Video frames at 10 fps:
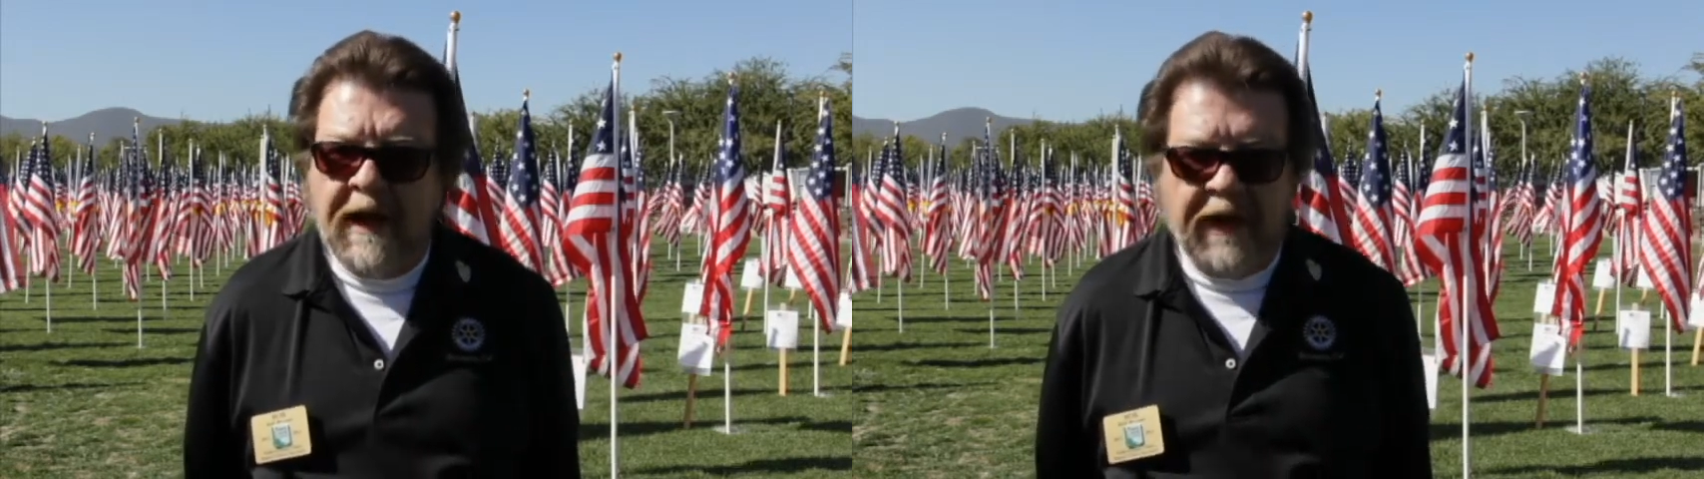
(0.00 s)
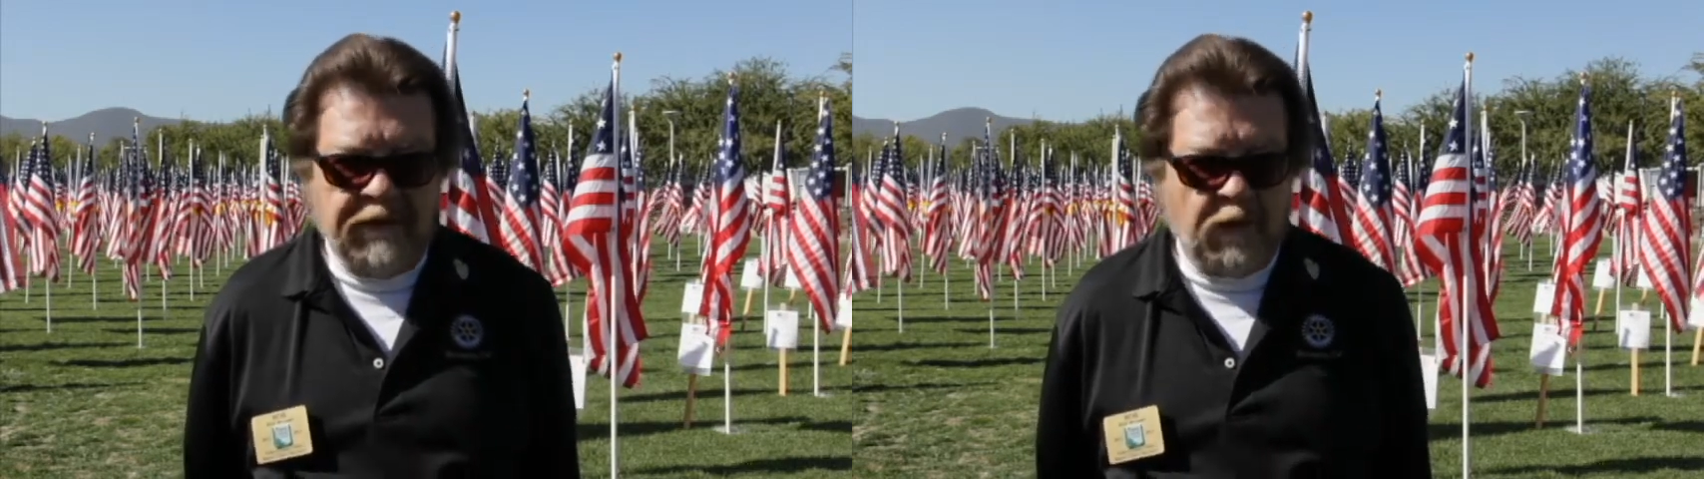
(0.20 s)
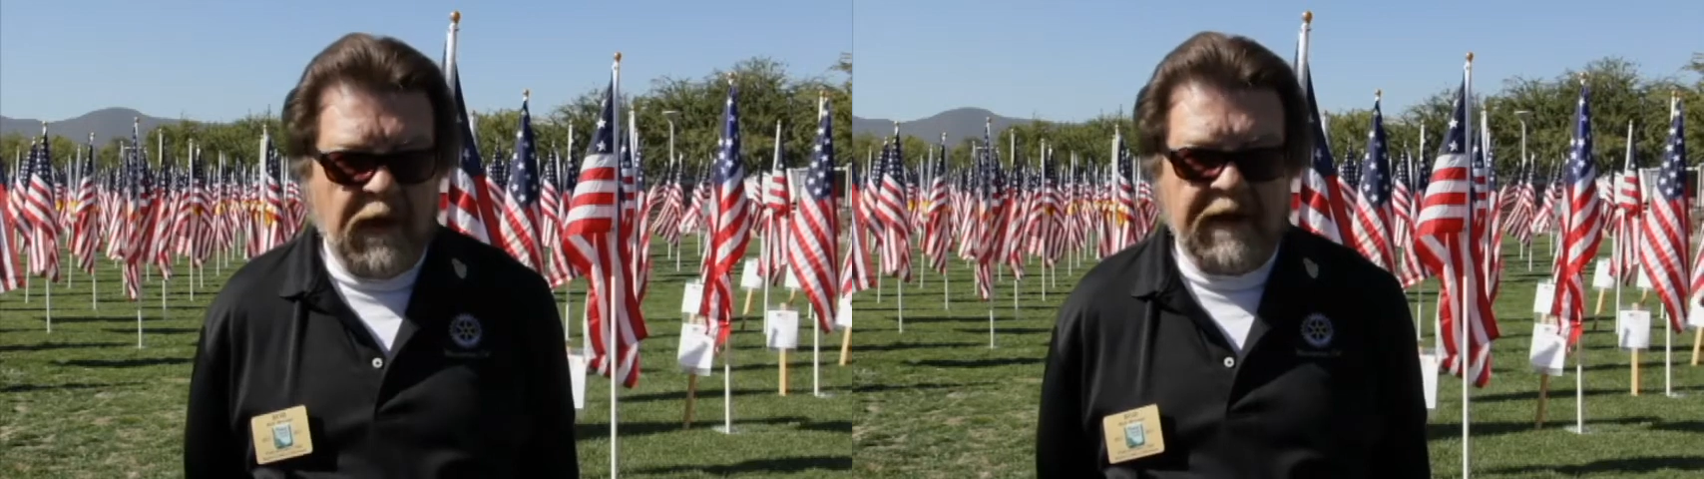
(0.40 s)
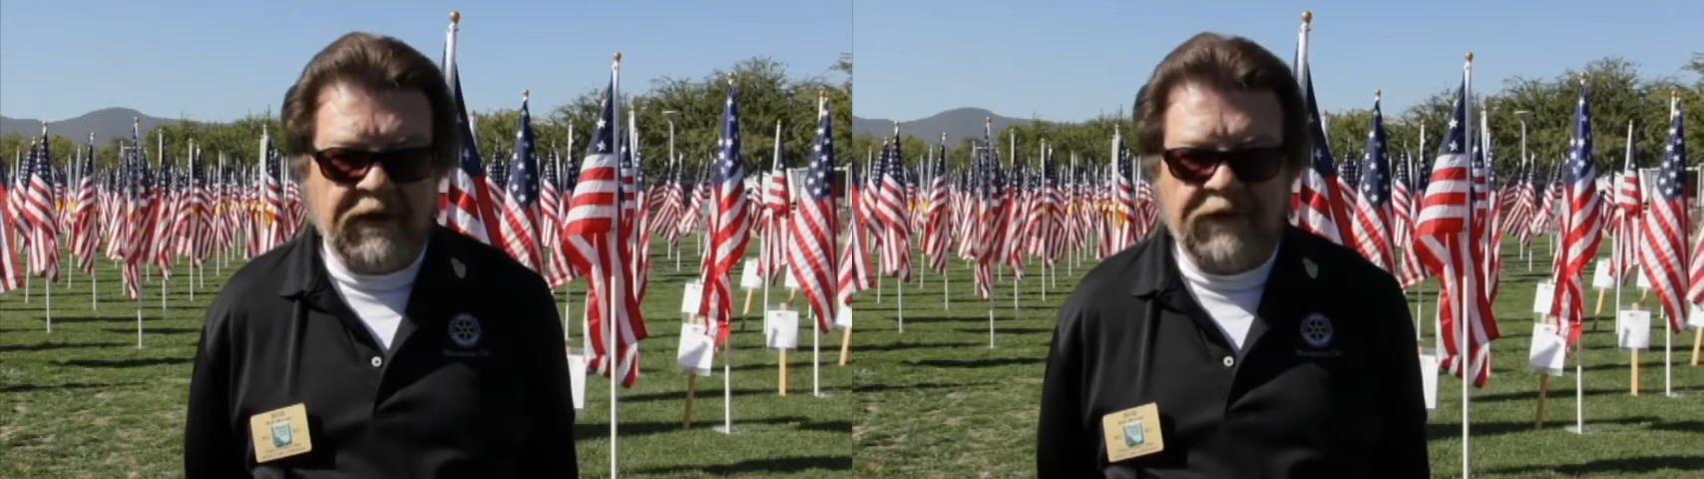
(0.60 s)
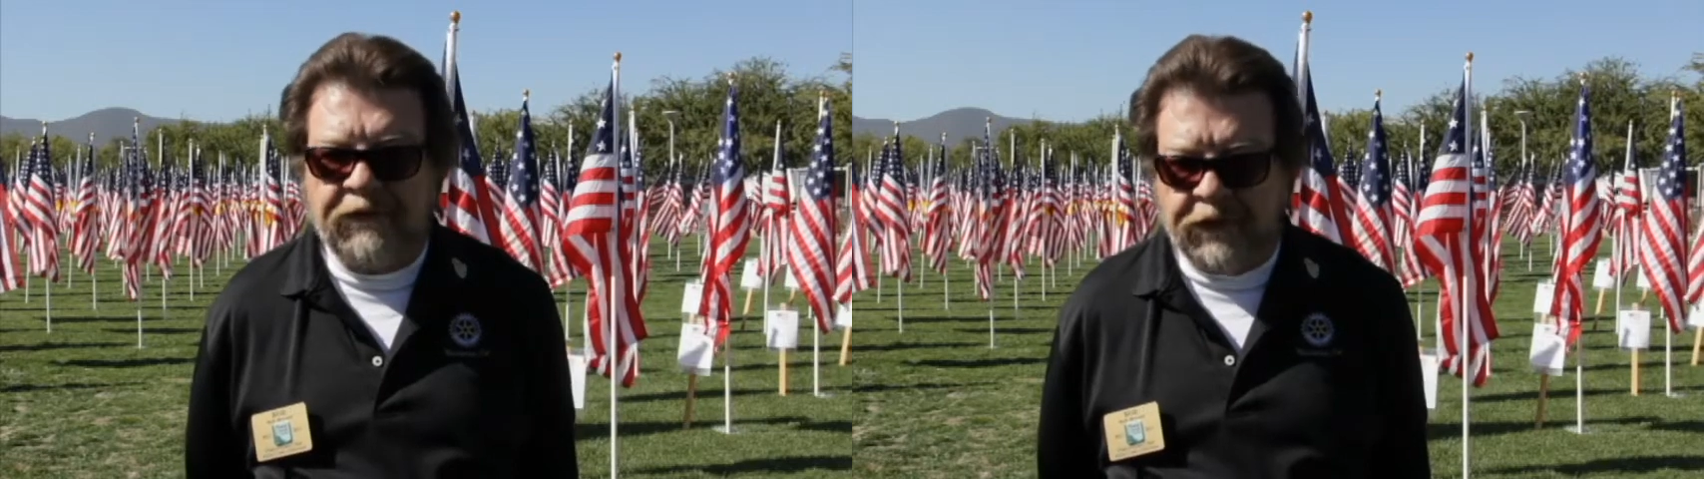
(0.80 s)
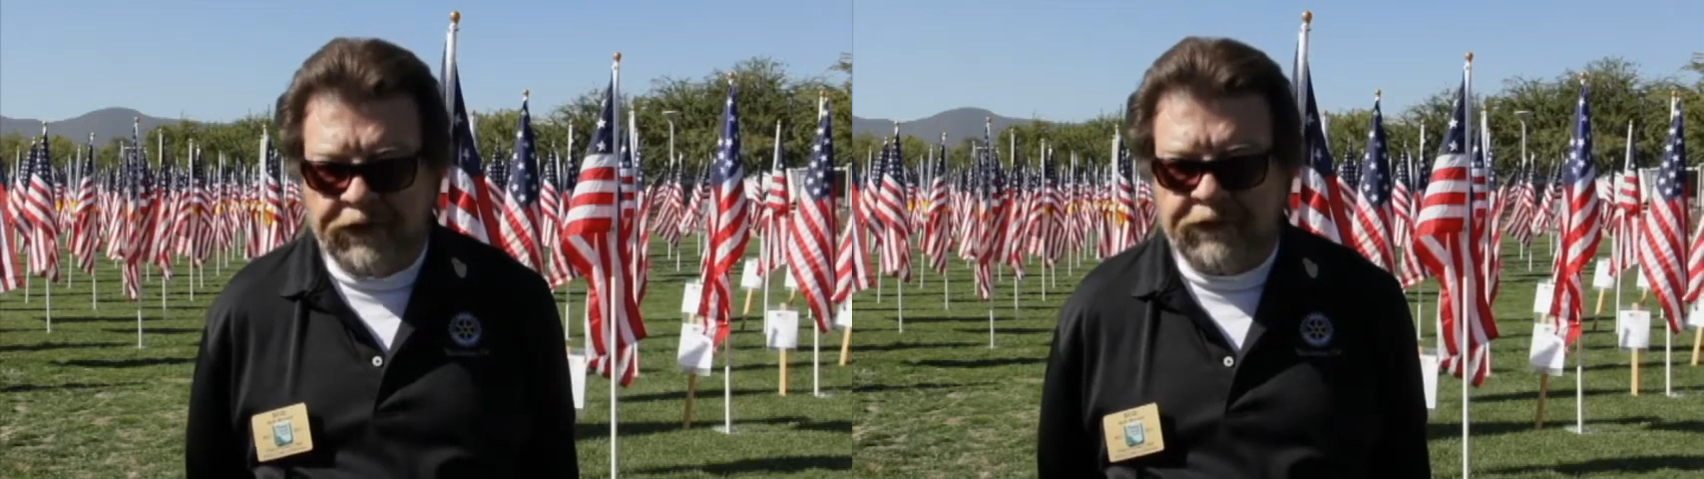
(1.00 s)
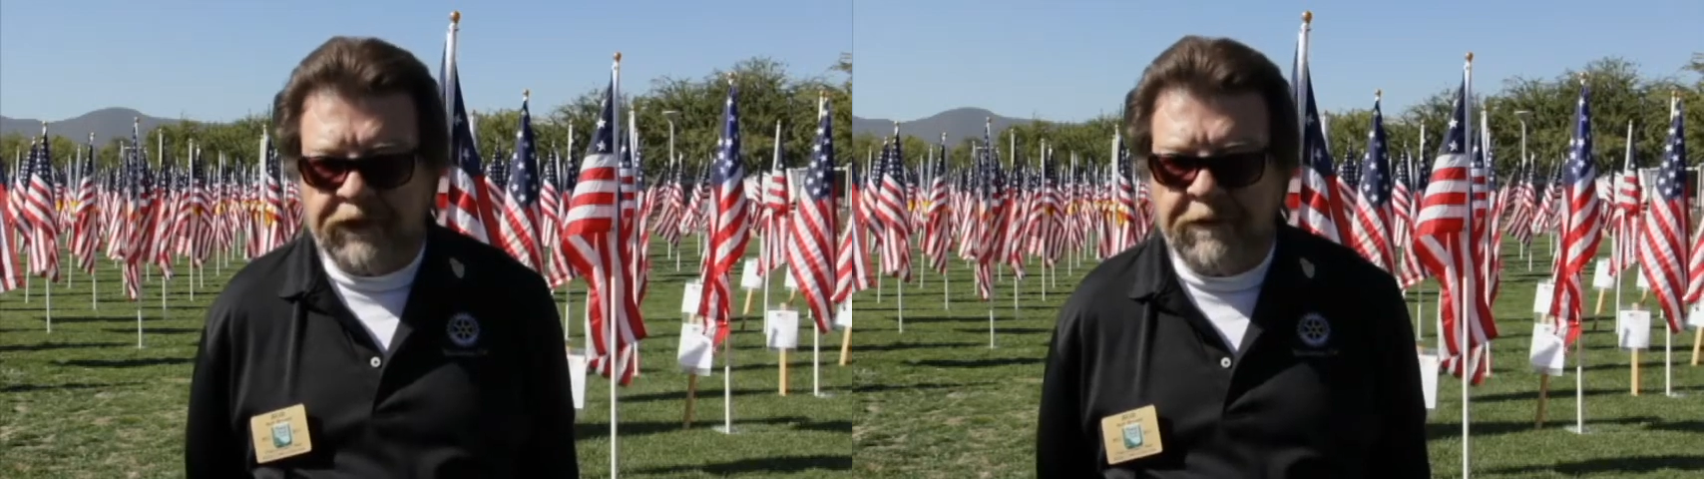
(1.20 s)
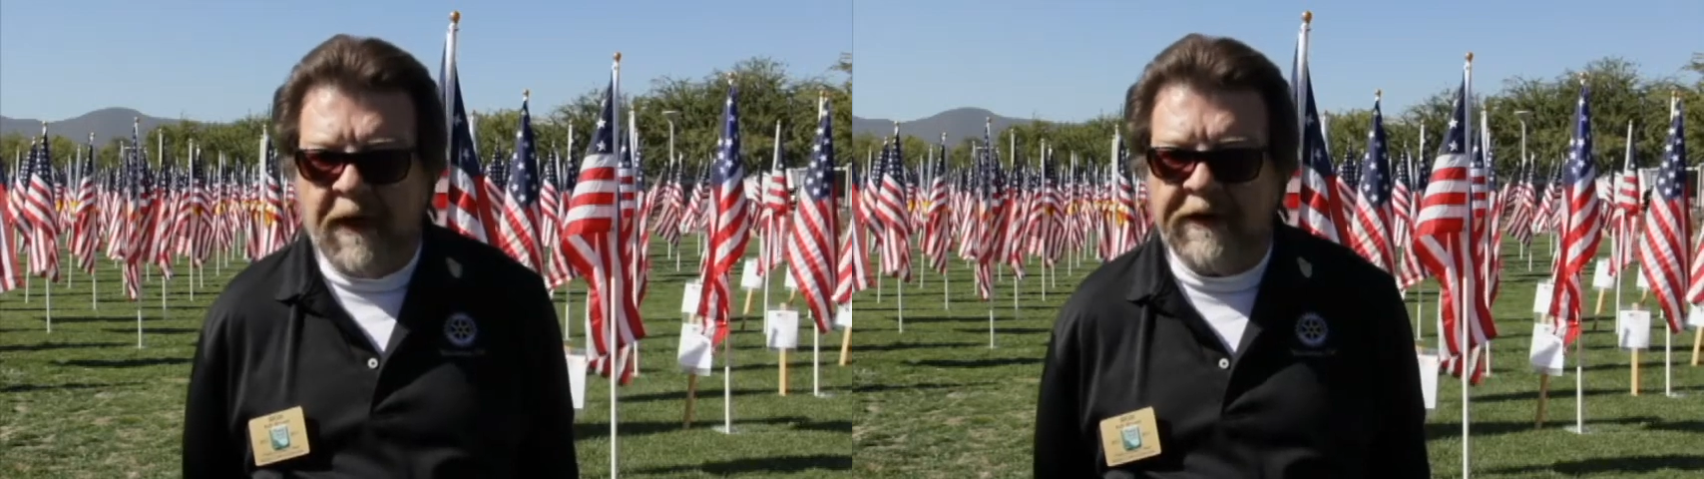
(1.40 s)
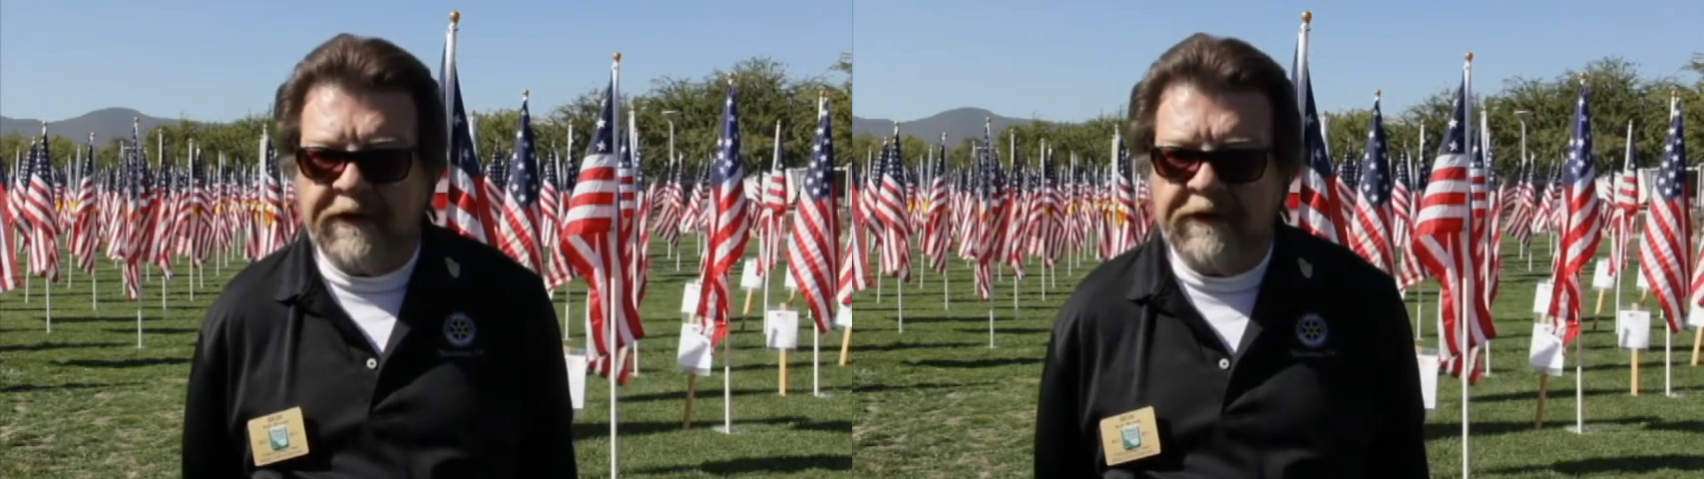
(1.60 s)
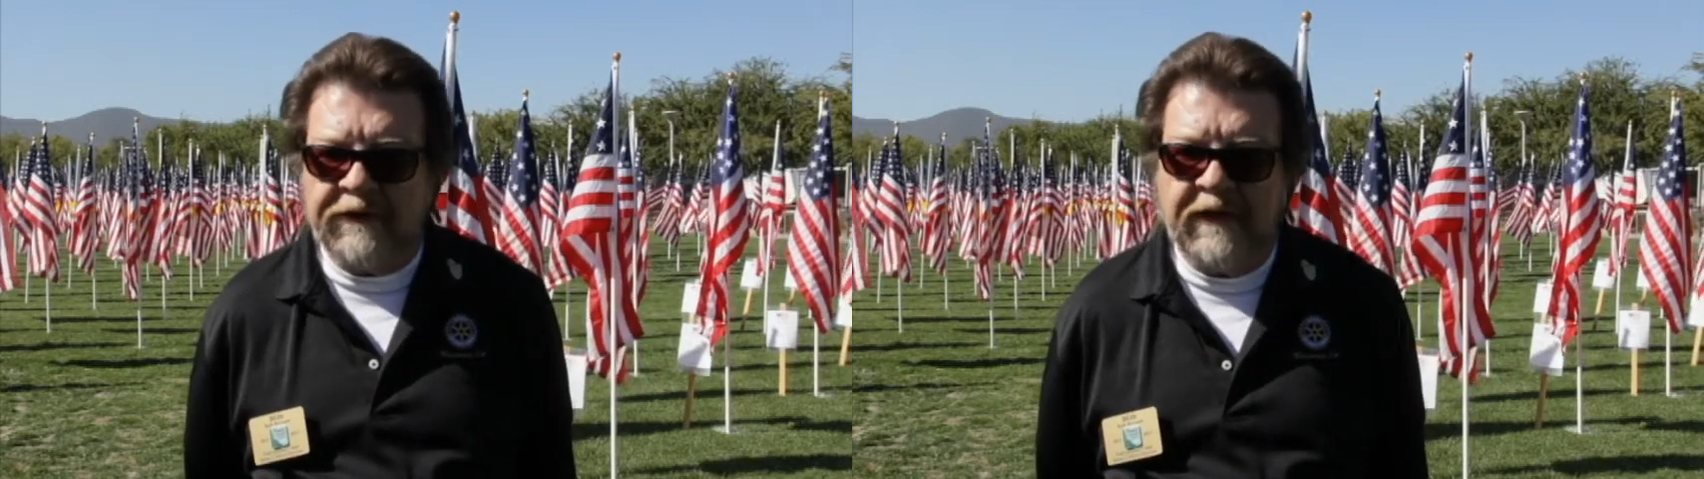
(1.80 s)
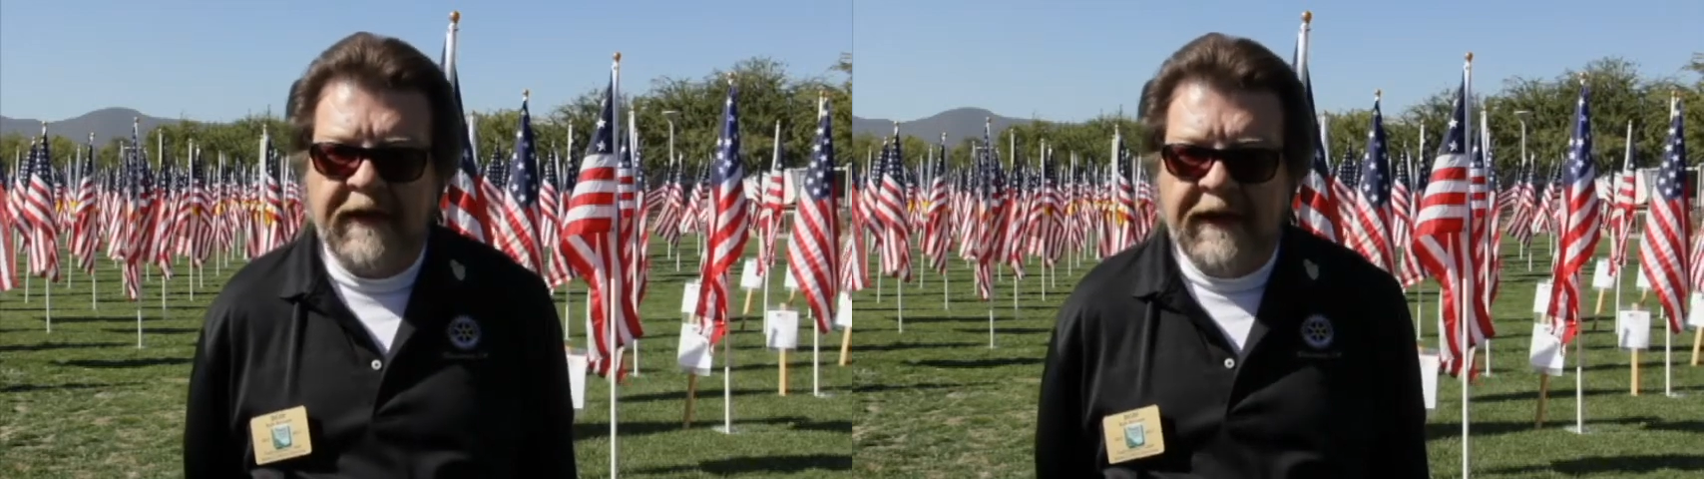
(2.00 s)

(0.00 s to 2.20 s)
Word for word: as well as first responders.